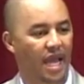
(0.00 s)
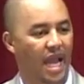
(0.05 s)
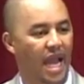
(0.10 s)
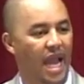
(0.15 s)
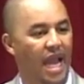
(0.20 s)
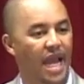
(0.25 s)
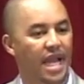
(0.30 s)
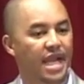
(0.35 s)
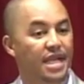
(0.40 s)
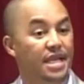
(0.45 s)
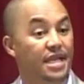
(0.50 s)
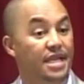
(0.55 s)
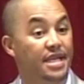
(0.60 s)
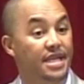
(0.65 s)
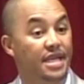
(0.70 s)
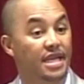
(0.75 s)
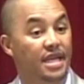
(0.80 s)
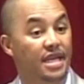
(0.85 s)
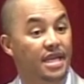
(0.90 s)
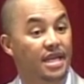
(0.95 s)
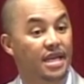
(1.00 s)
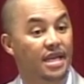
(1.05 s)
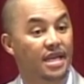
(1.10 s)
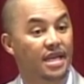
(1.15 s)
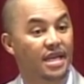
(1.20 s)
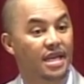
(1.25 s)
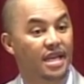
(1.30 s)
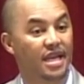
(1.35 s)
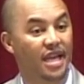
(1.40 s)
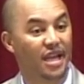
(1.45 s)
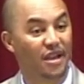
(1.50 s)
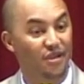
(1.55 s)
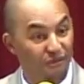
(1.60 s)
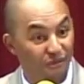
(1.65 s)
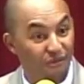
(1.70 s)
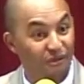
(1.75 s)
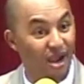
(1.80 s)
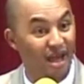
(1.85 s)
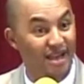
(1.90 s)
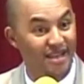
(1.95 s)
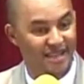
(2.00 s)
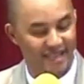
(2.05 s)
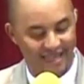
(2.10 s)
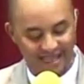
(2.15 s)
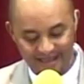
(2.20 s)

and in flood.